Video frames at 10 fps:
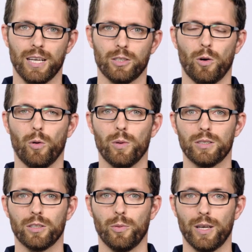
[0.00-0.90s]
there's always
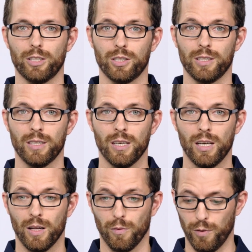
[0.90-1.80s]
the question,
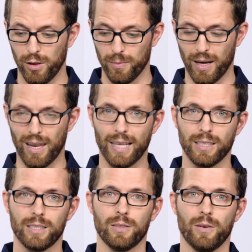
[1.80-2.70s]
will my
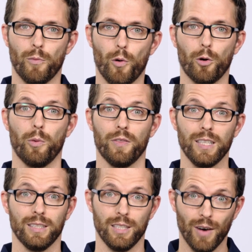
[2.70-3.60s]
lens work with
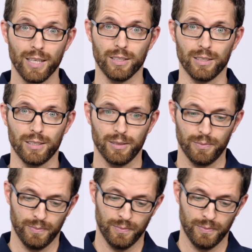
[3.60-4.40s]
these devices?